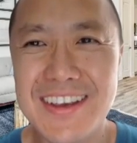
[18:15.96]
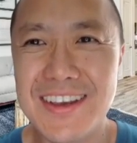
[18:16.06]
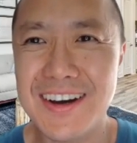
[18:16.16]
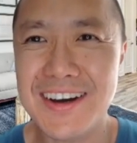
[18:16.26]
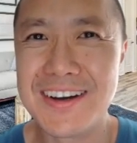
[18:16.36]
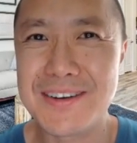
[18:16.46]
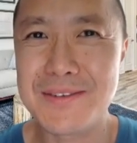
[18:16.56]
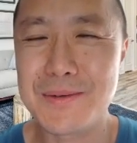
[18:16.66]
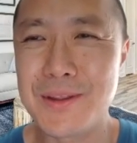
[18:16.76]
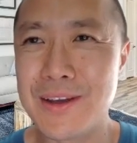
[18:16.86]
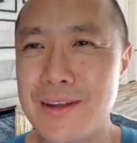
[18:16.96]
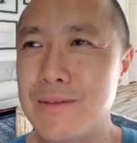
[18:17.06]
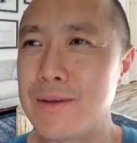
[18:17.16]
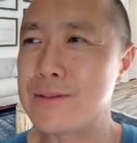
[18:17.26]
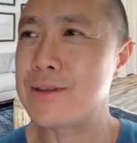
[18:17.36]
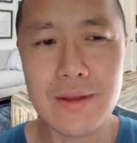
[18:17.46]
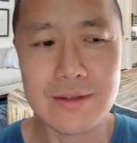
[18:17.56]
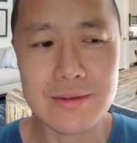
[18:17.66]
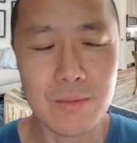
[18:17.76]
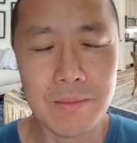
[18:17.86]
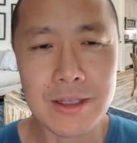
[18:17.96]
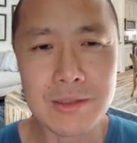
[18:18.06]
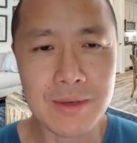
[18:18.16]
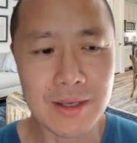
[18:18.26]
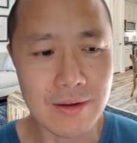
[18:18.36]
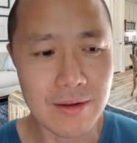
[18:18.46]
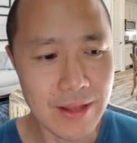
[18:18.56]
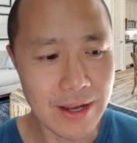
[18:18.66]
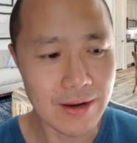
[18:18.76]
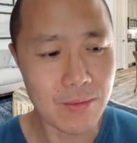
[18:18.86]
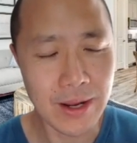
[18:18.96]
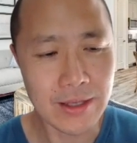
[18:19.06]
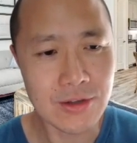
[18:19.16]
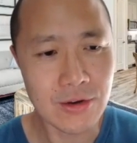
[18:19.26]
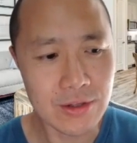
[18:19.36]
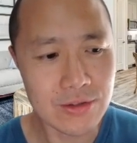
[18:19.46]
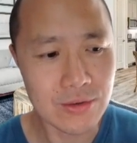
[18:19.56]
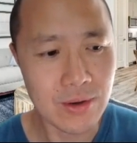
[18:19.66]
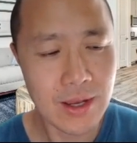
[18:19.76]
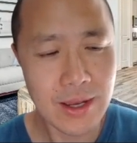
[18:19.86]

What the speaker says: Yeah, really. It reminds me of like when I started to,